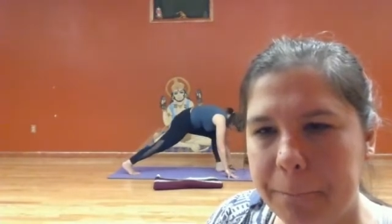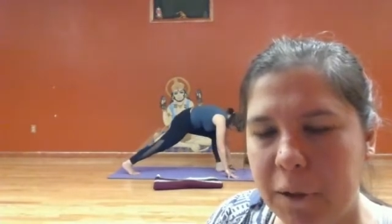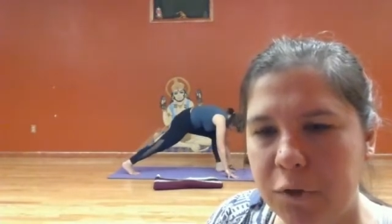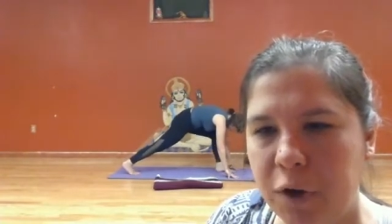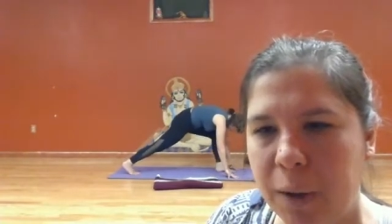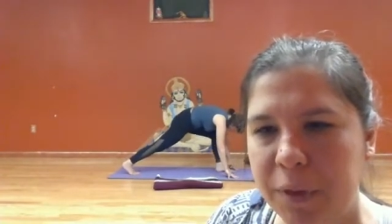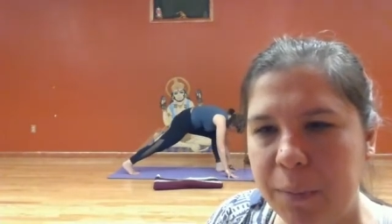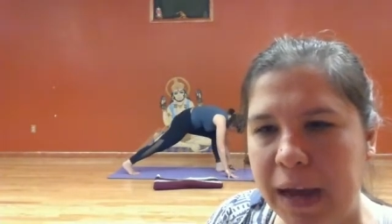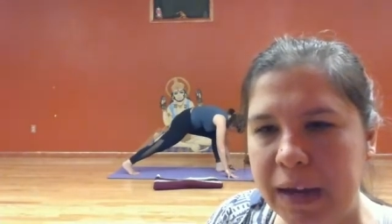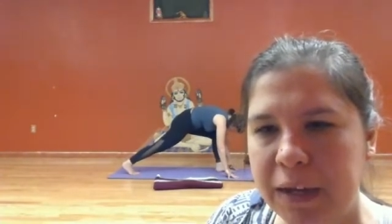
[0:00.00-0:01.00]
Drop the
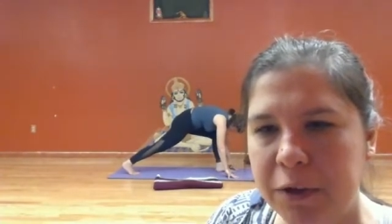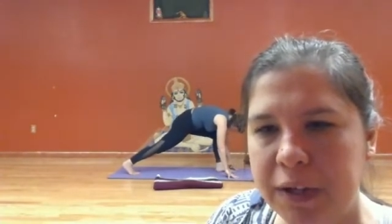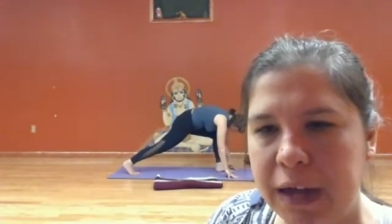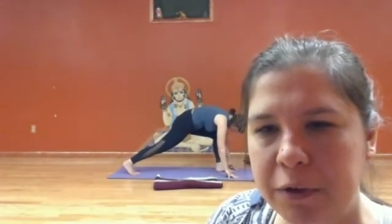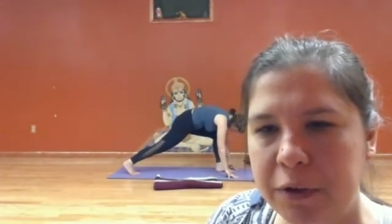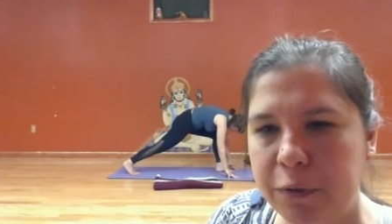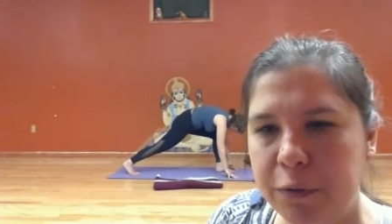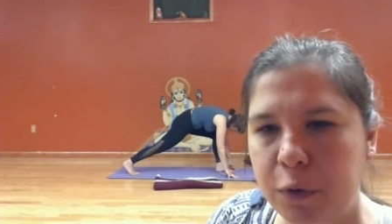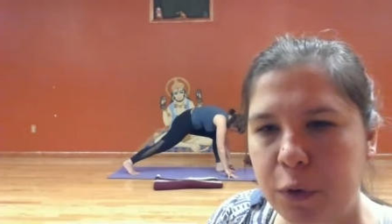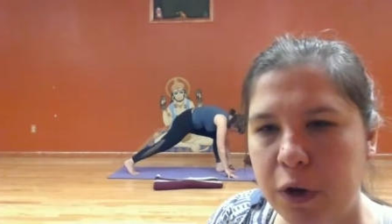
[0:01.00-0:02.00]
back heel down to the
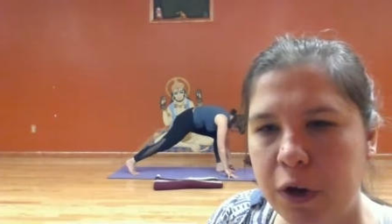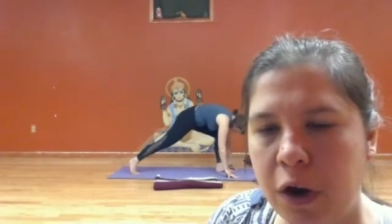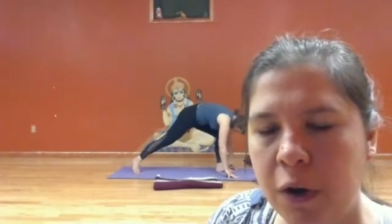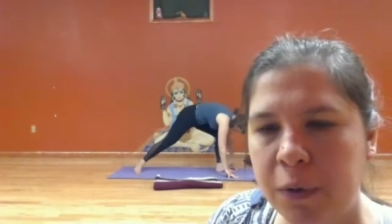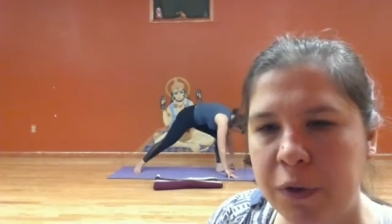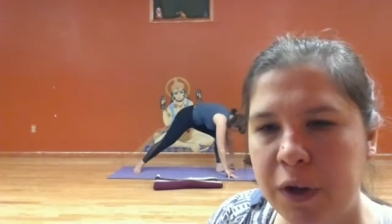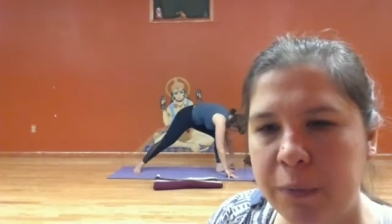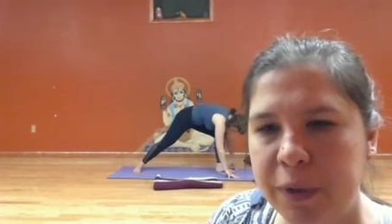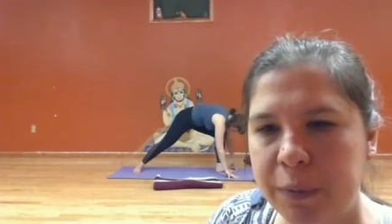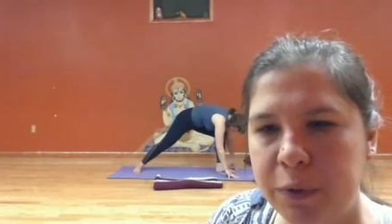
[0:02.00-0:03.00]
floor. Cartwheel the
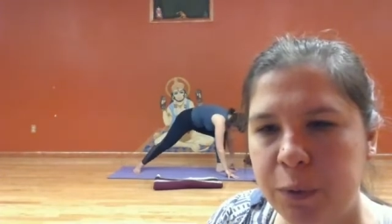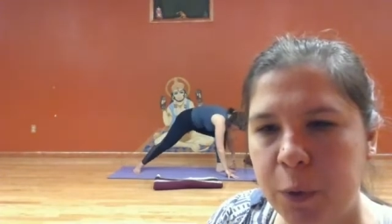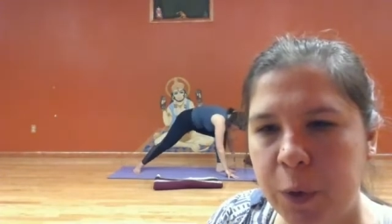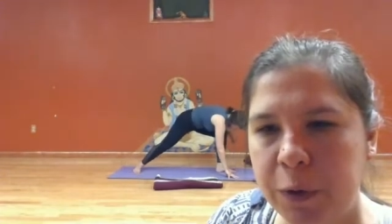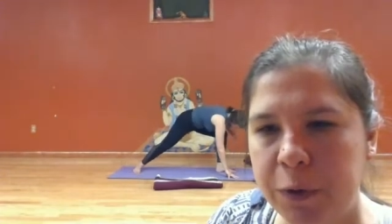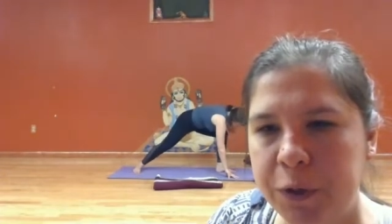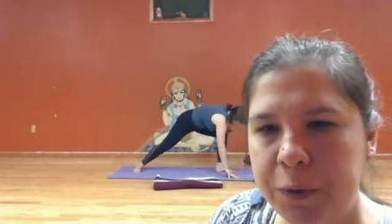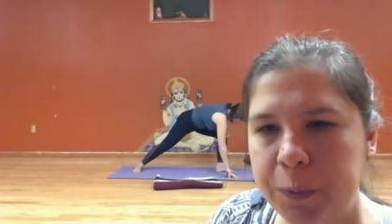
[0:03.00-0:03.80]
arms up to warrior two.